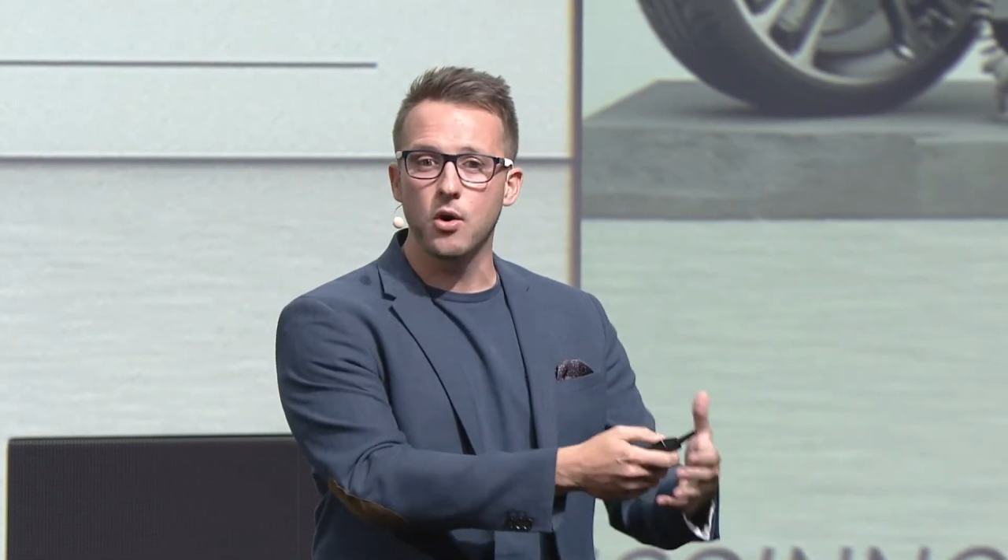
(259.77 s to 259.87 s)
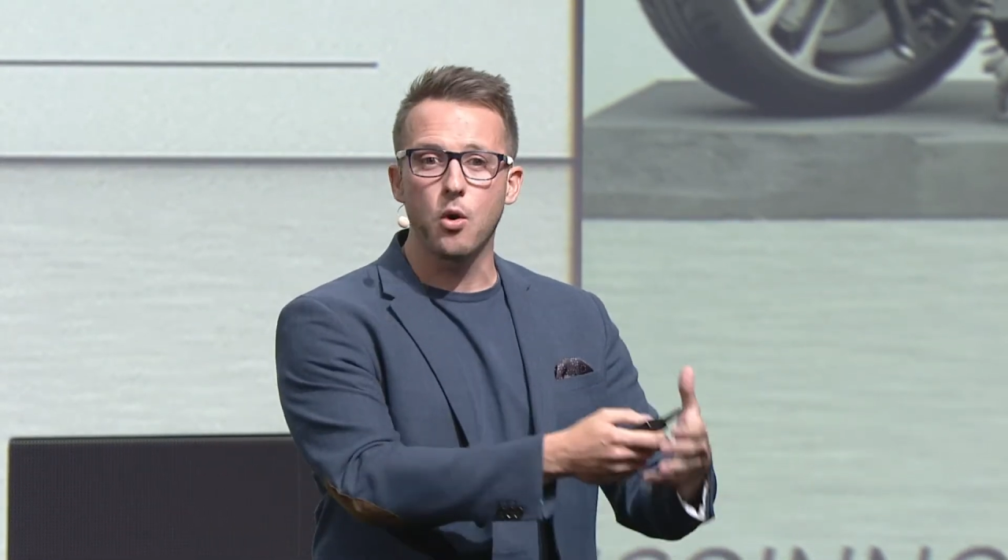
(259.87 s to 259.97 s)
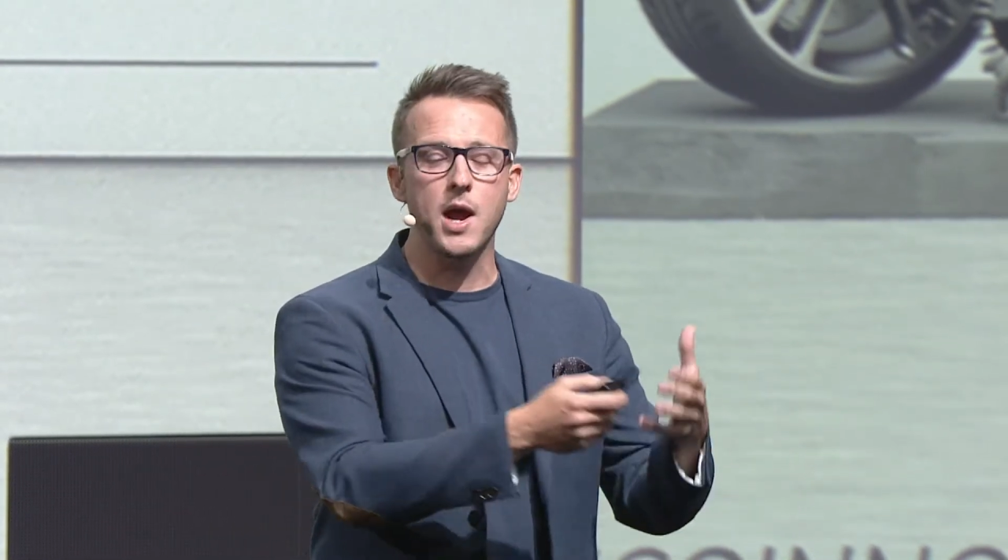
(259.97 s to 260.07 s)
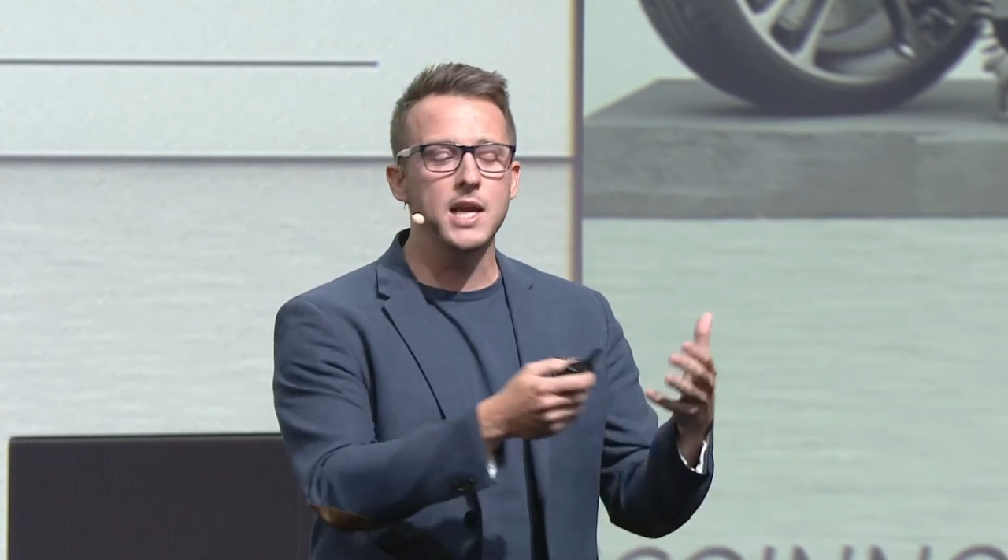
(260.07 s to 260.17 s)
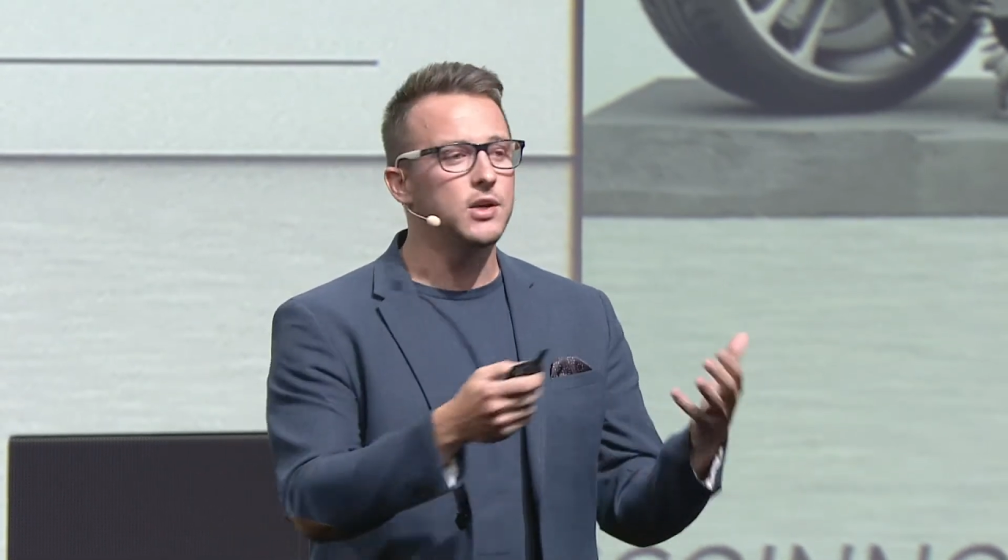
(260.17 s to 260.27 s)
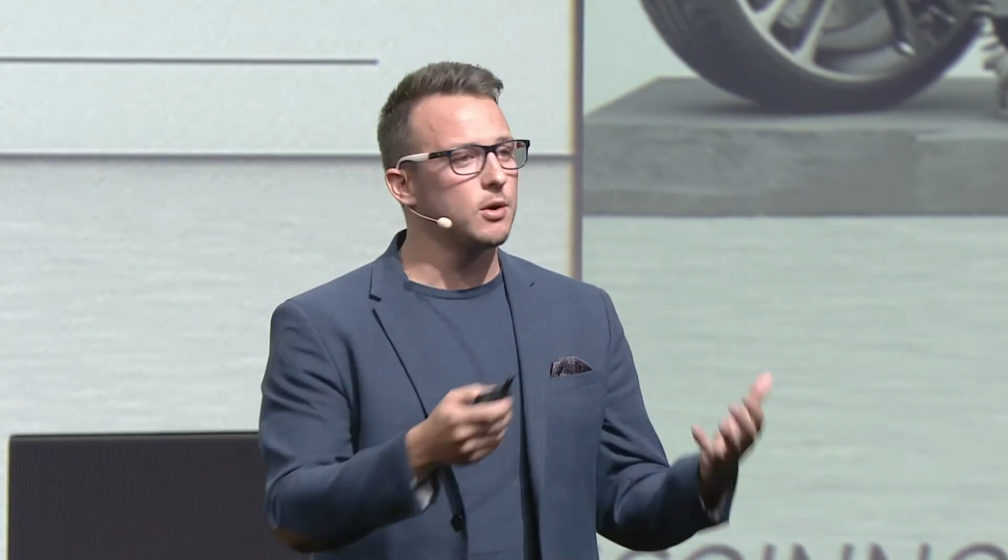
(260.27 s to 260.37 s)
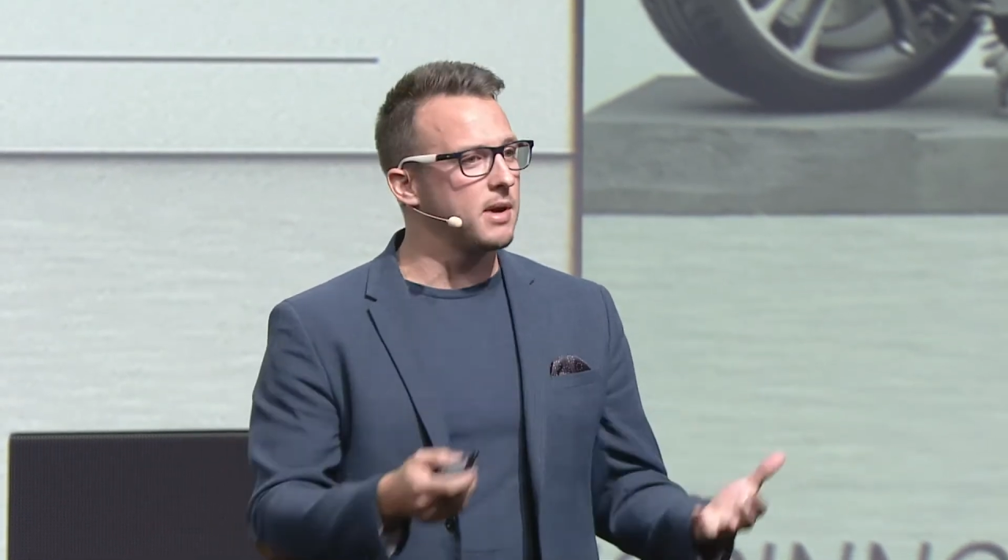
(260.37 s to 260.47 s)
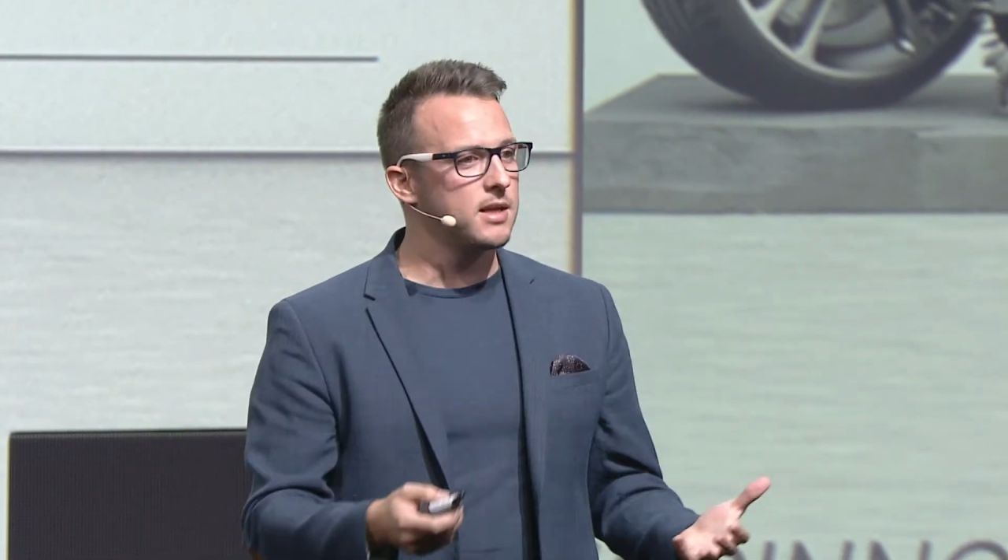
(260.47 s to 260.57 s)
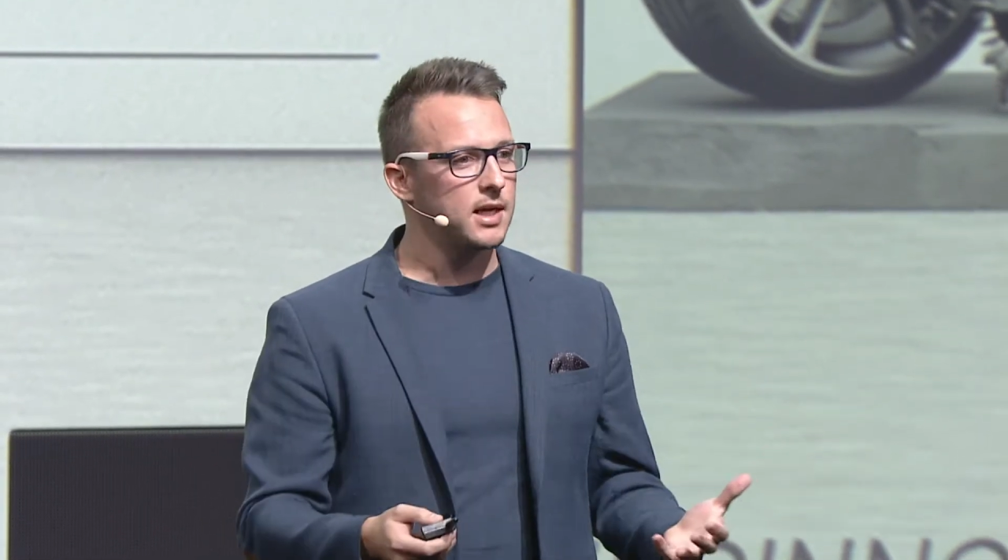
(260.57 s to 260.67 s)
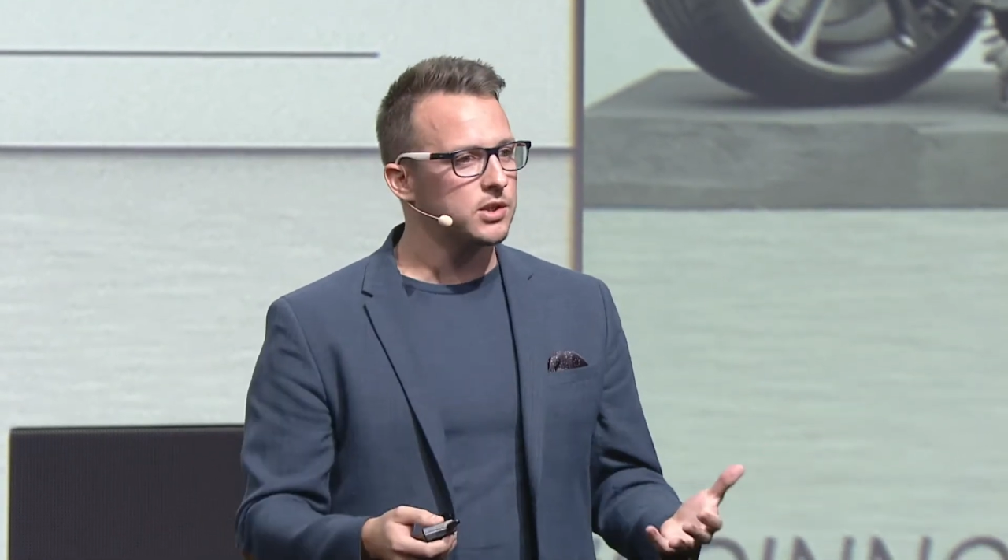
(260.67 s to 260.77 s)
or any
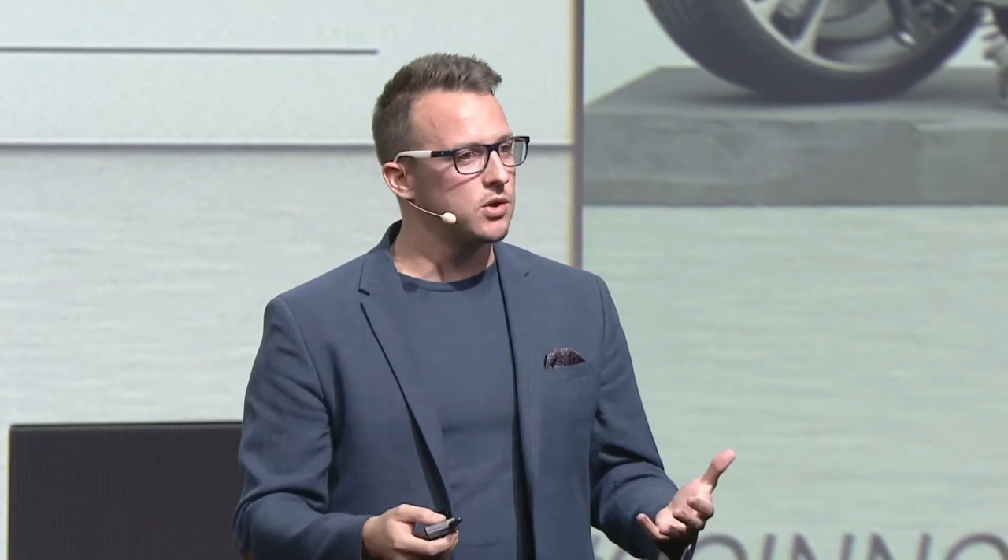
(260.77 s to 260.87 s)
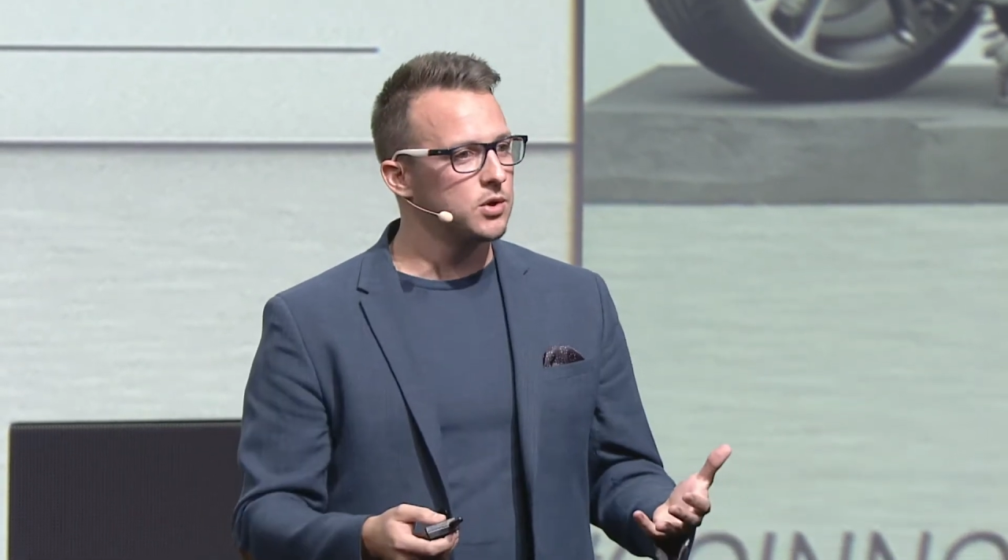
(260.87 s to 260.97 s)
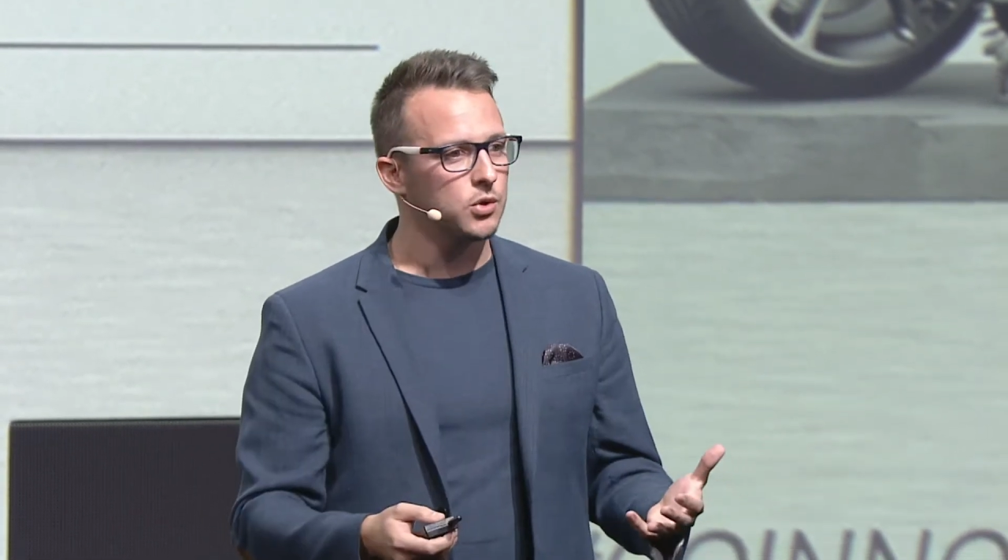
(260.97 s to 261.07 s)
domain that's used